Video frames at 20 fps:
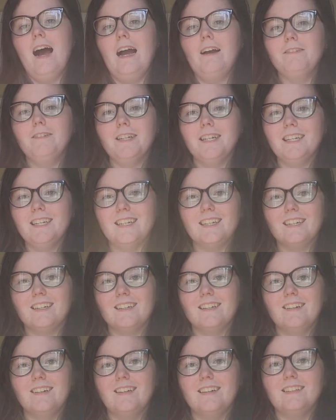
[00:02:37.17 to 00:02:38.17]
I feel
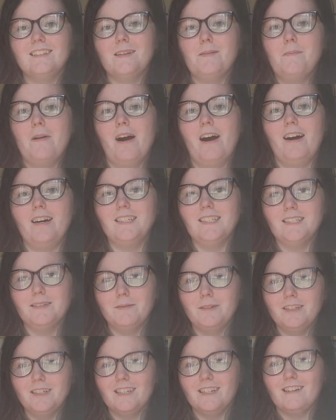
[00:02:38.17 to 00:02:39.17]
like it's
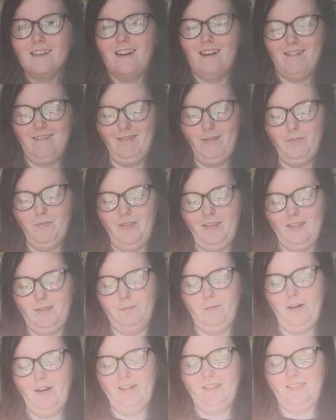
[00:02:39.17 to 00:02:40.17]
impossible to not rip
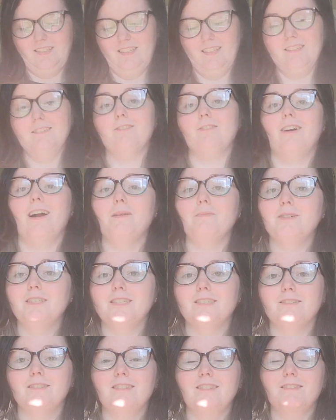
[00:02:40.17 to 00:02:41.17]
these boxes, or I'm
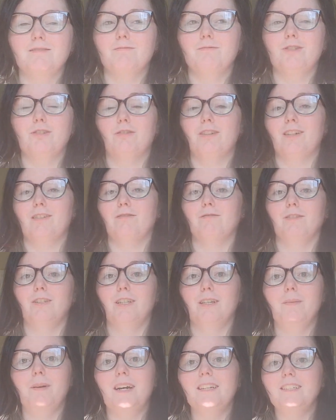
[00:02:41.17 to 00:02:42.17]
just doing a
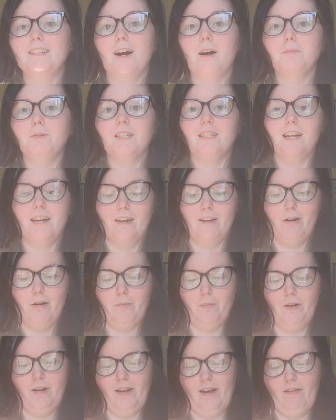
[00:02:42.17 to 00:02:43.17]
really bad job today at
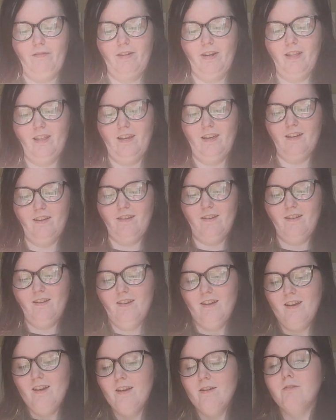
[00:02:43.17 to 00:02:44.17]
opening everything,
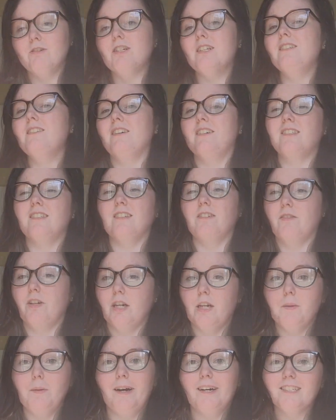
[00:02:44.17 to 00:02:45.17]
which is also
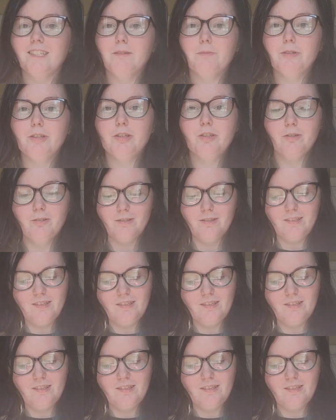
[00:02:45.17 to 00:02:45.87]
very possible.